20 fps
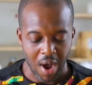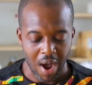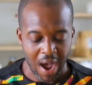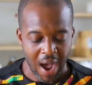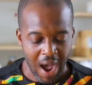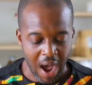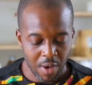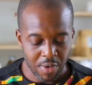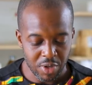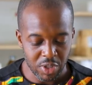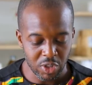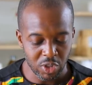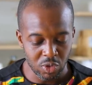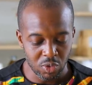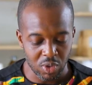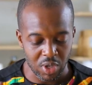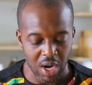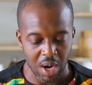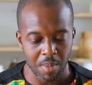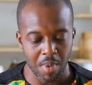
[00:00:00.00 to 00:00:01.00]
how did
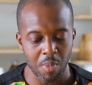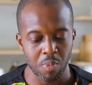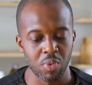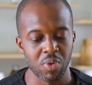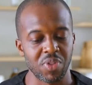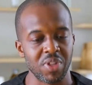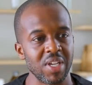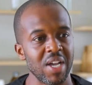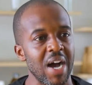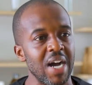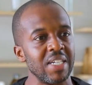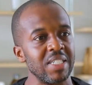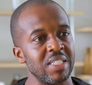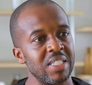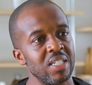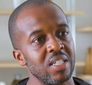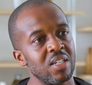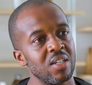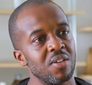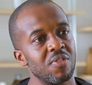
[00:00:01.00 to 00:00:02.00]
you come up with the
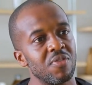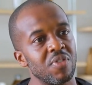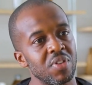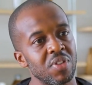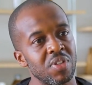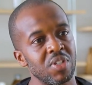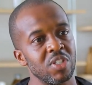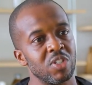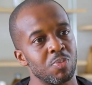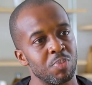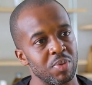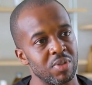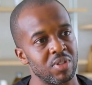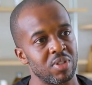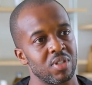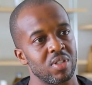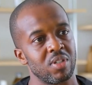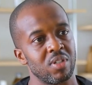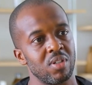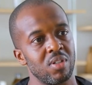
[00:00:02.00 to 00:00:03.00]
idea for this
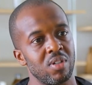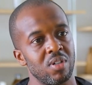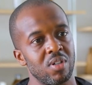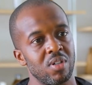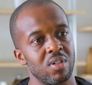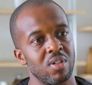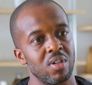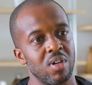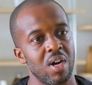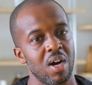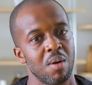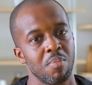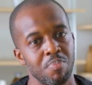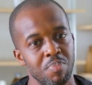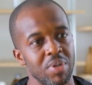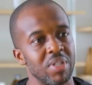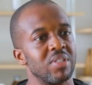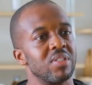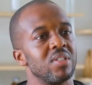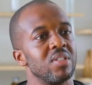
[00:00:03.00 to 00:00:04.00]
particular uh,
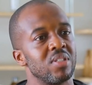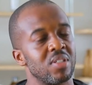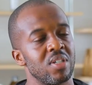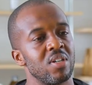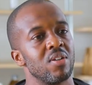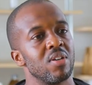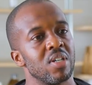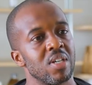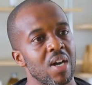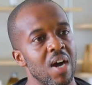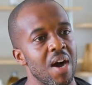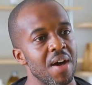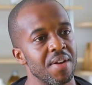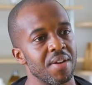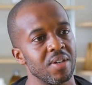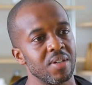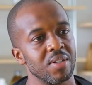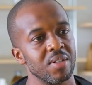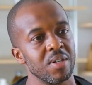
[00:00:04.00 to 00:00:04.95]
business here in Ghana?